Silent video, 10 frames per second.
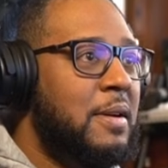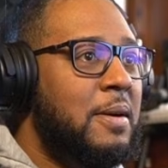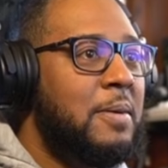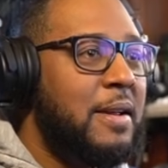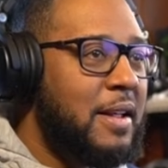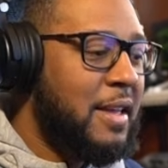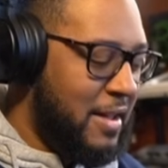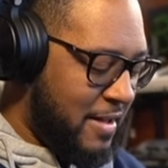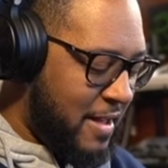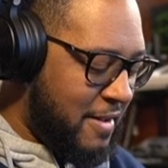We're in the
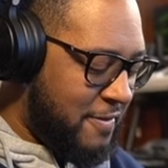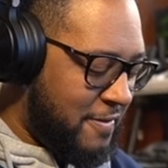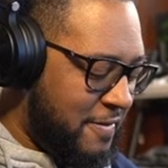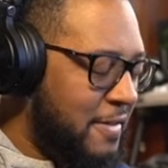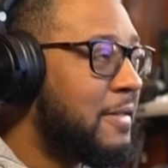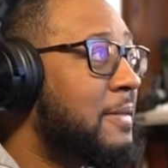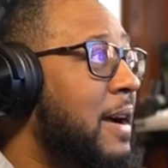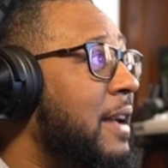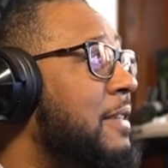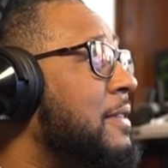key of F, right?